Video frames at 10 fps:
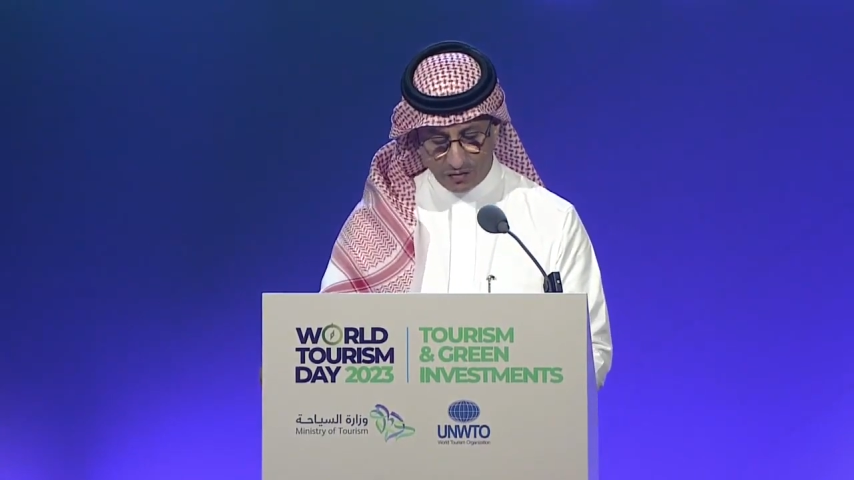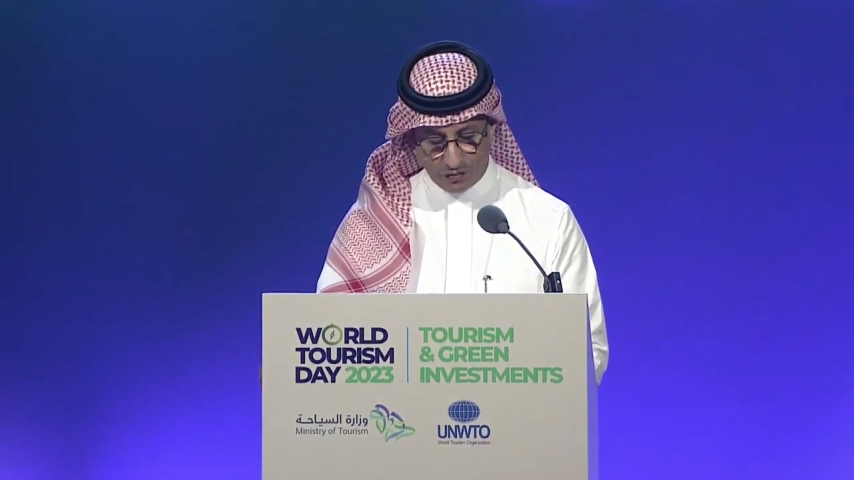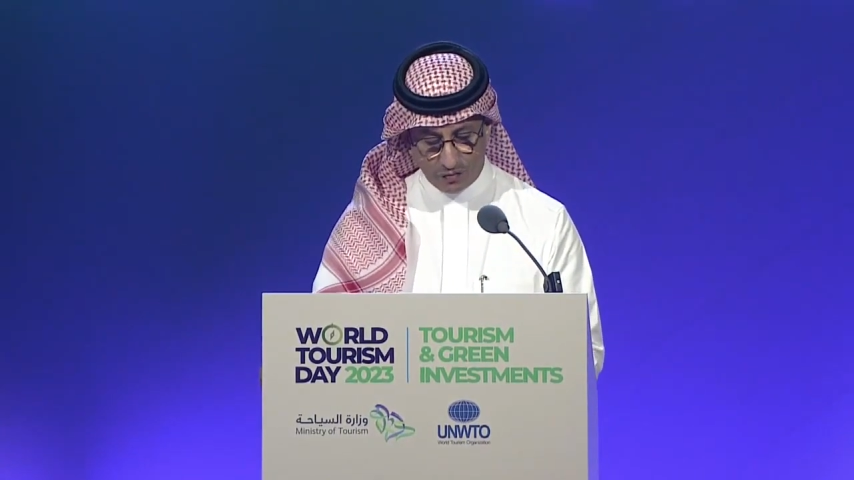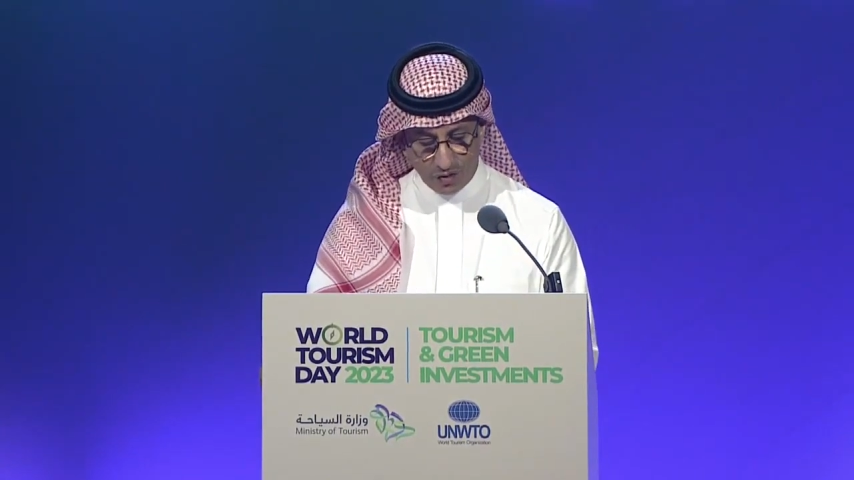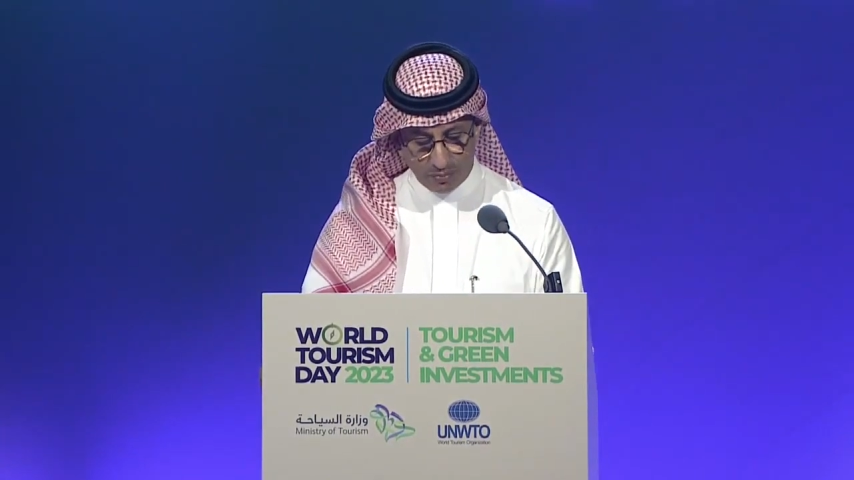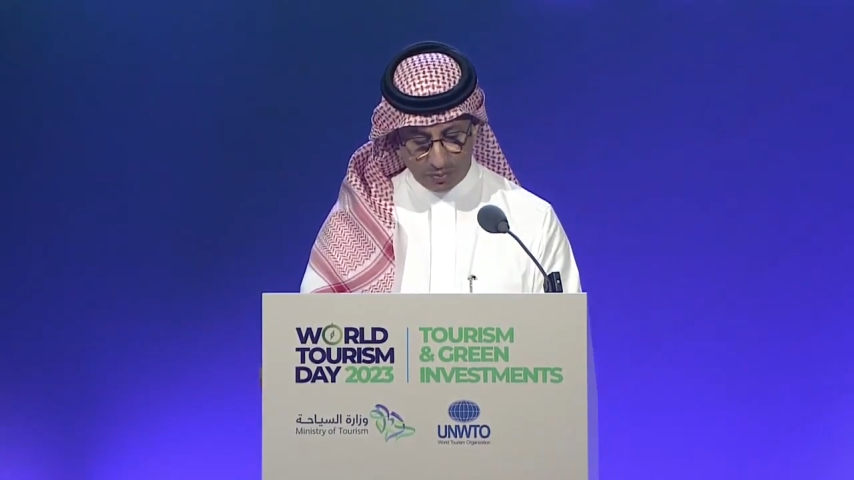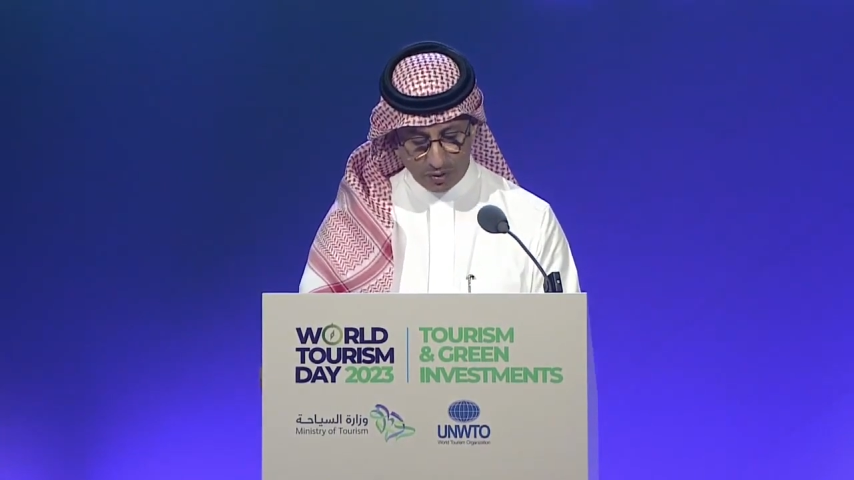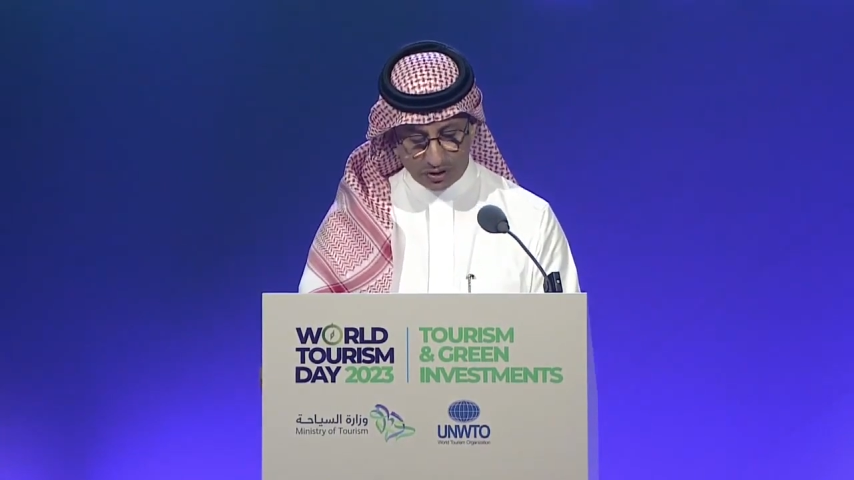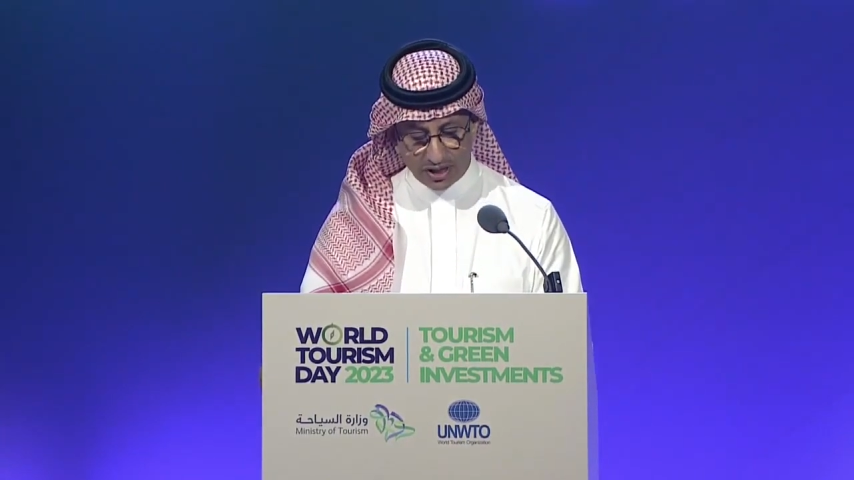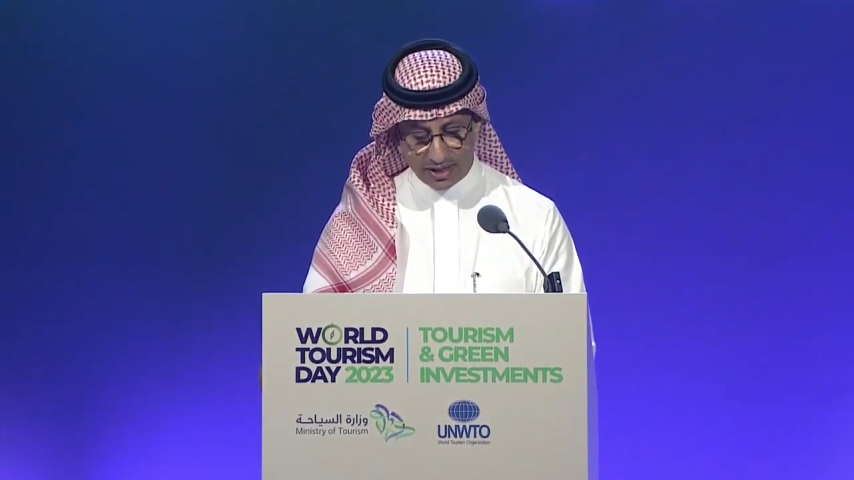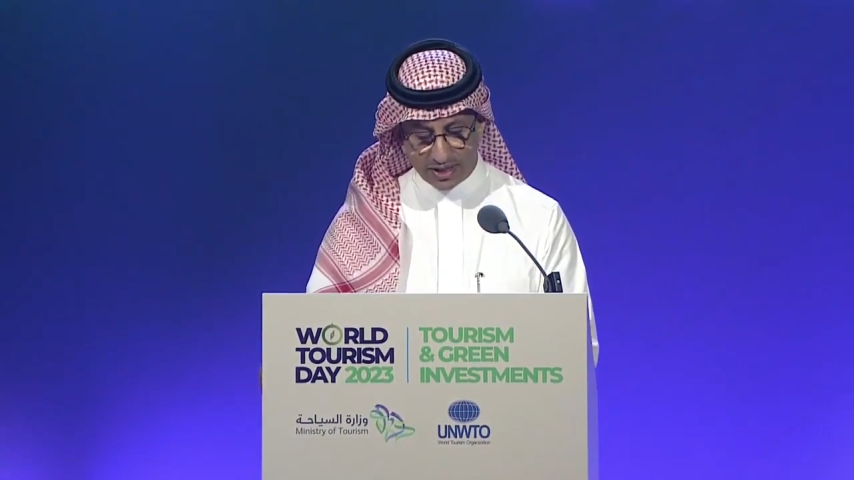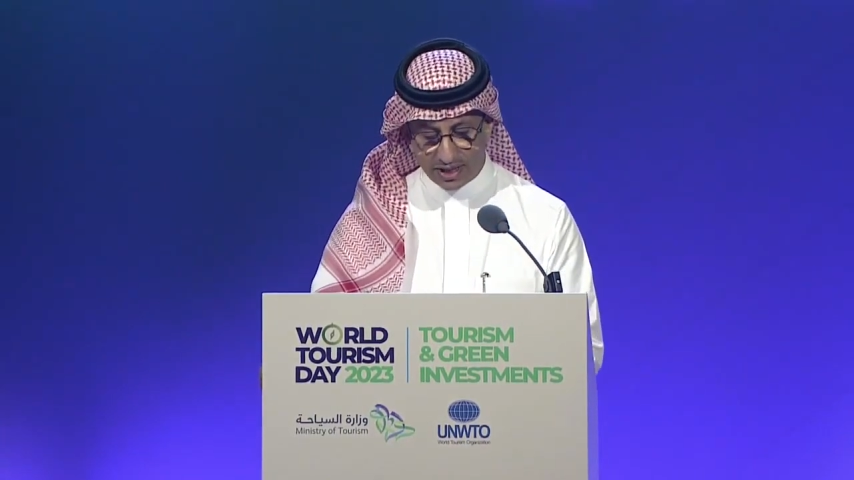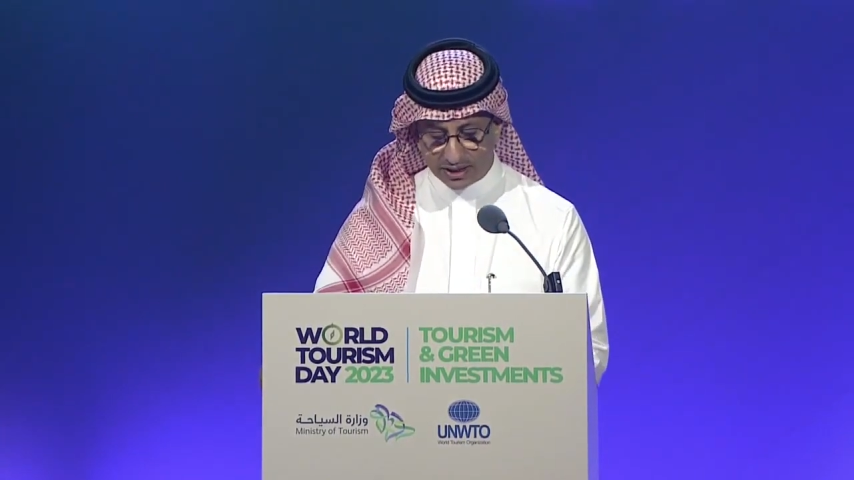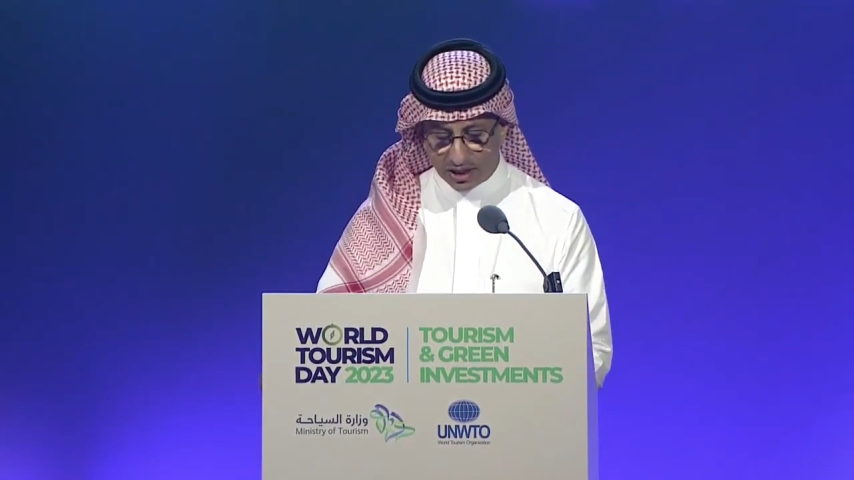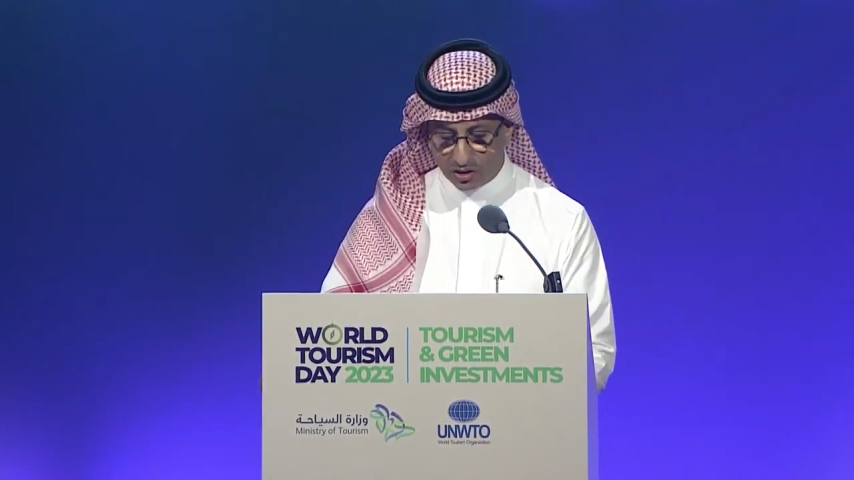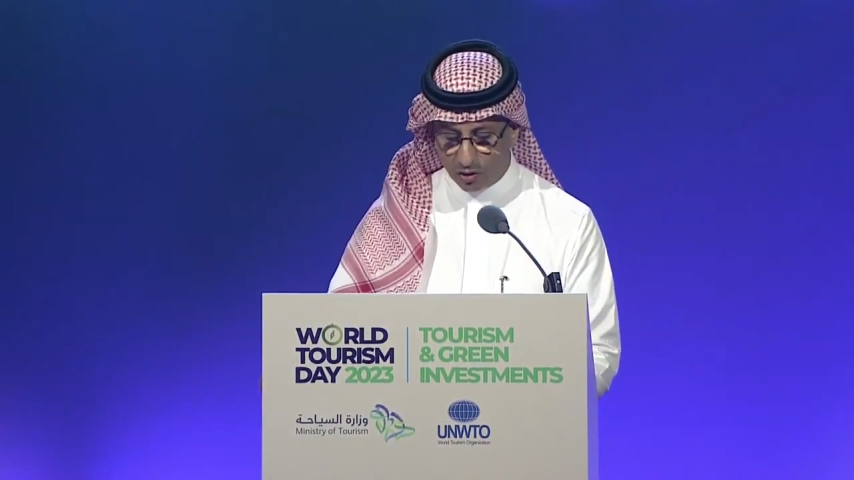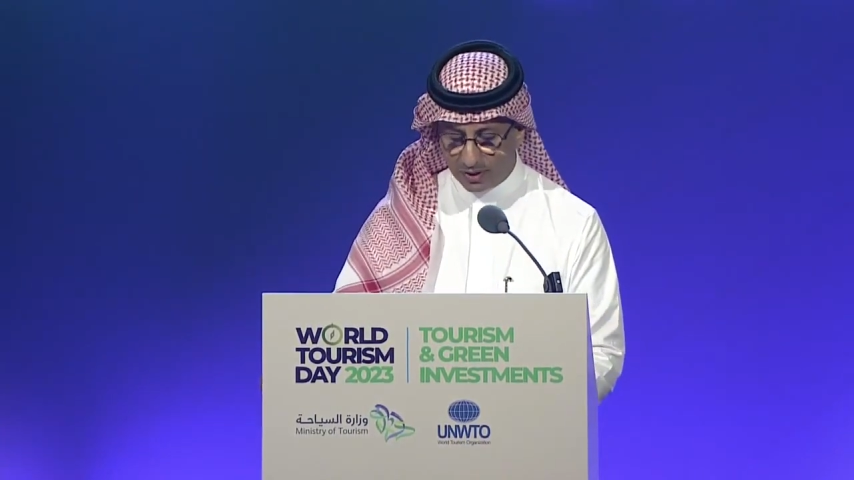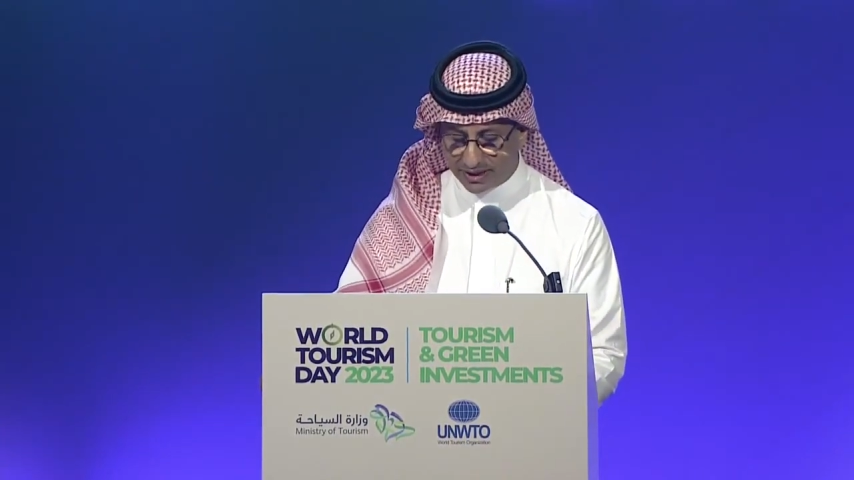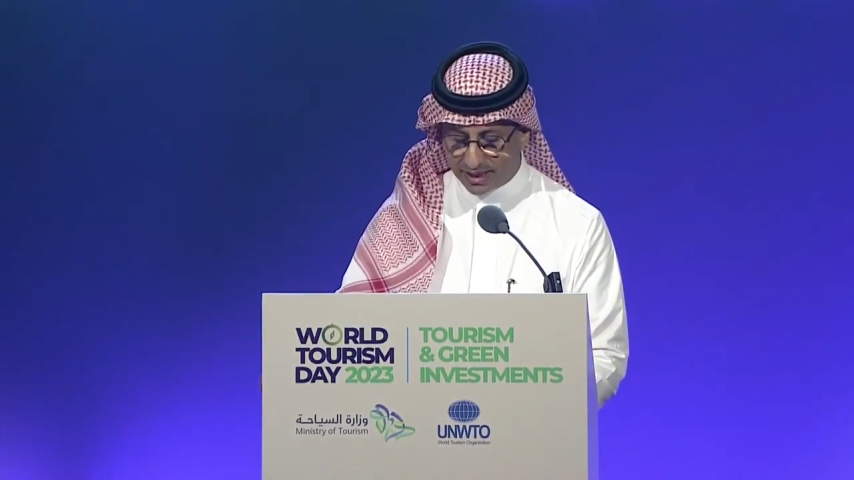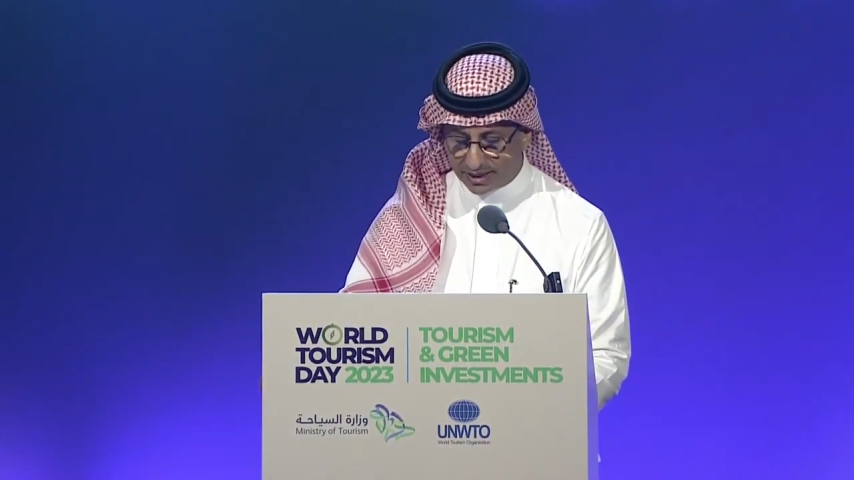If we pull together as a
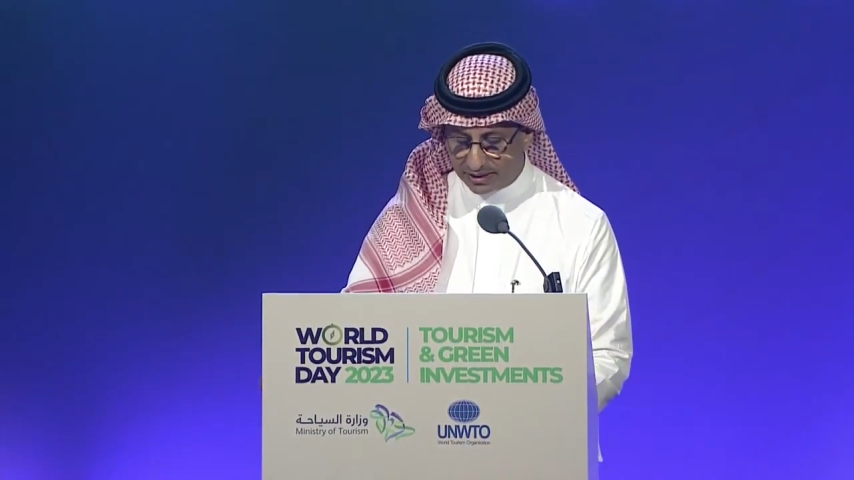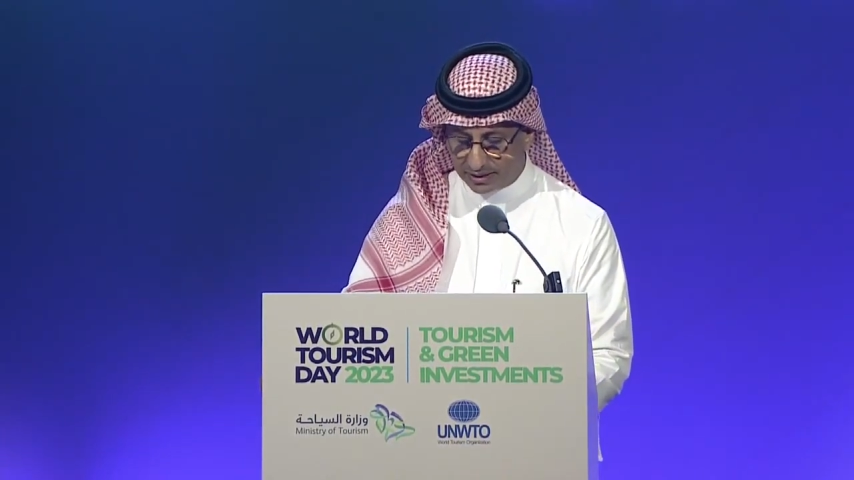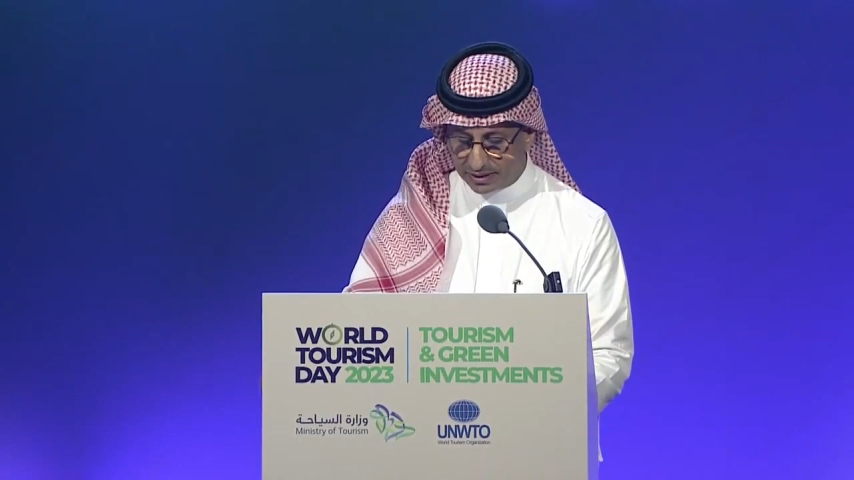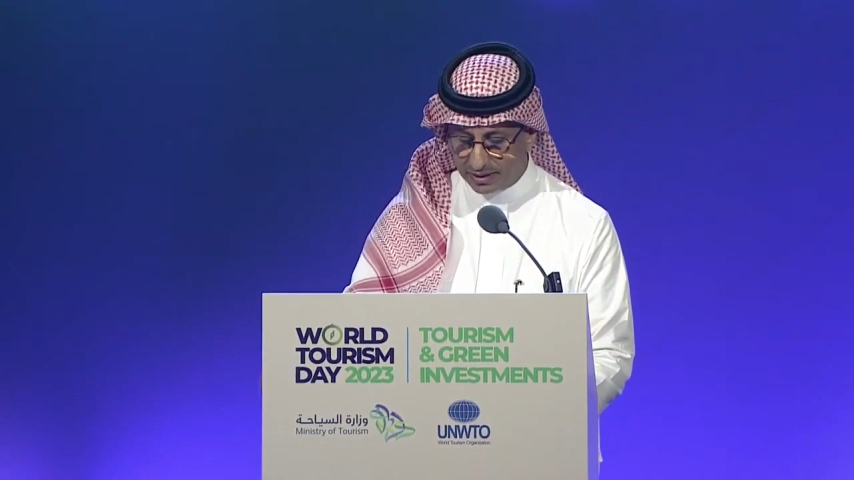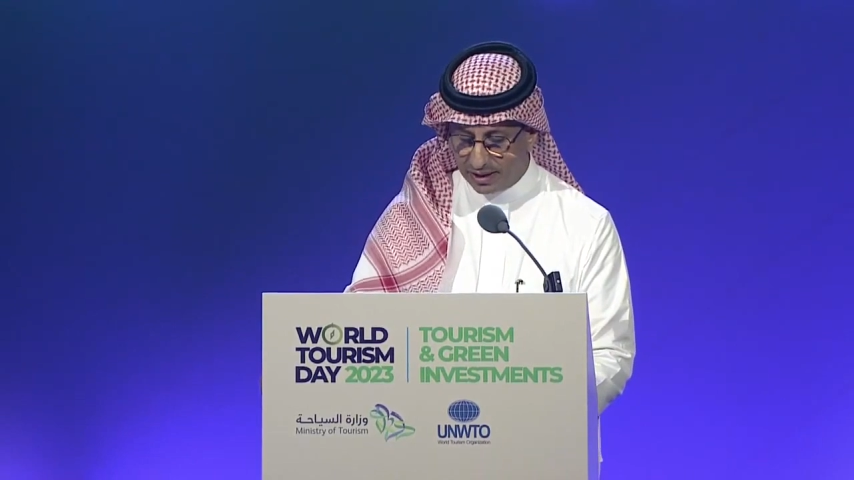global sector